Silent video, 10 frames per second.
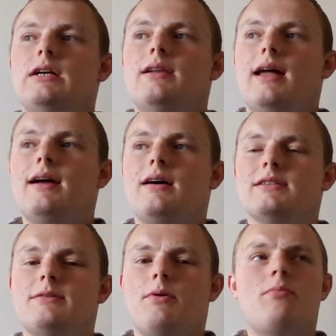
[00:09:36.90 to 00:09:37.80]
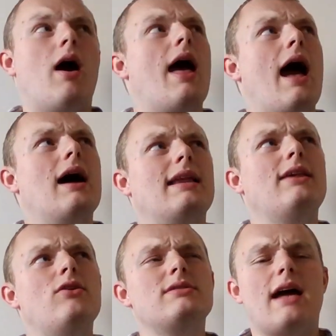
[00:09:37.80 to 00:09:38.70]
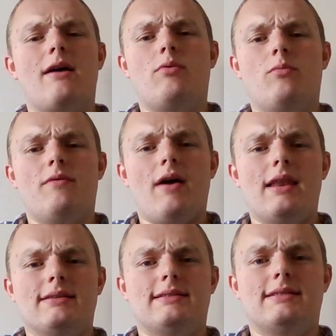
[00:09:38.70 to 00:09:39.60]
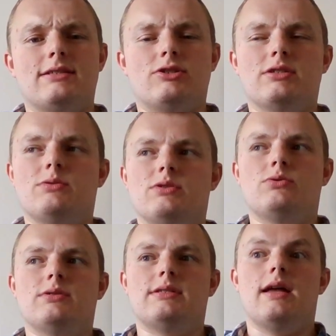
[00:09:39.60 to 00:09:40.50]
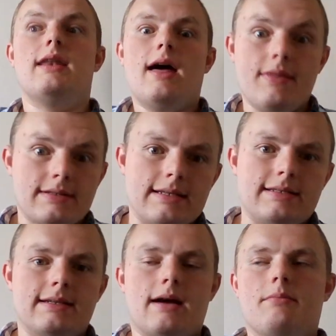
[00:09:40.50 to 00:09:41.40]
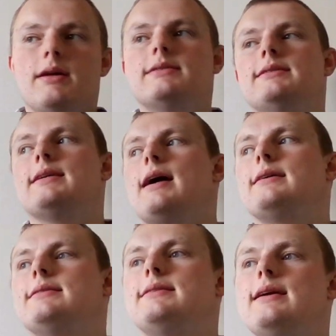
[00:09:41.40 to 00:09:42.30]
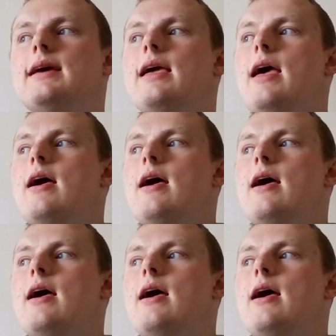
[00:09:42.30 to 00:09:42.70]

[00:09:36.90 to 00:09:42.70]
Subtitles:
Lancaster Bomber. I used to have one with Atlas Editions, which was another sister company to the Agostini.